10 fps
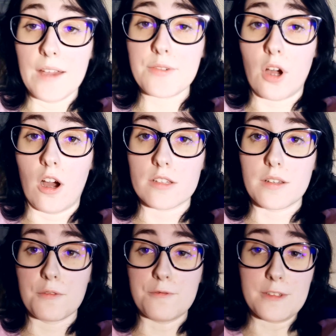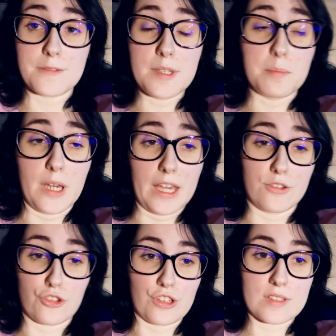I've got 50
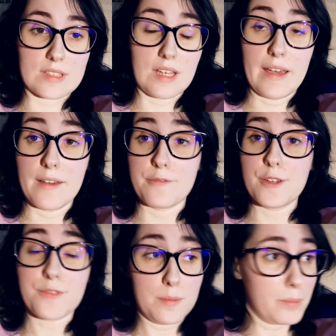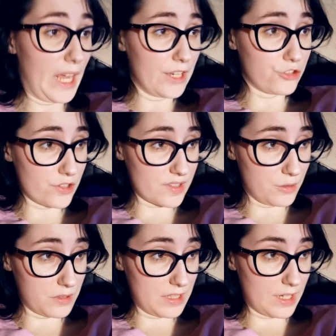pages. 50 pages
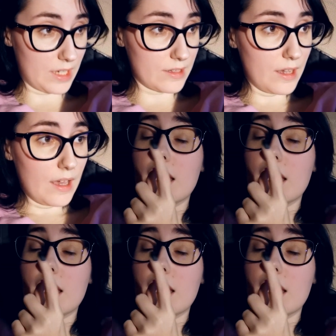till the end.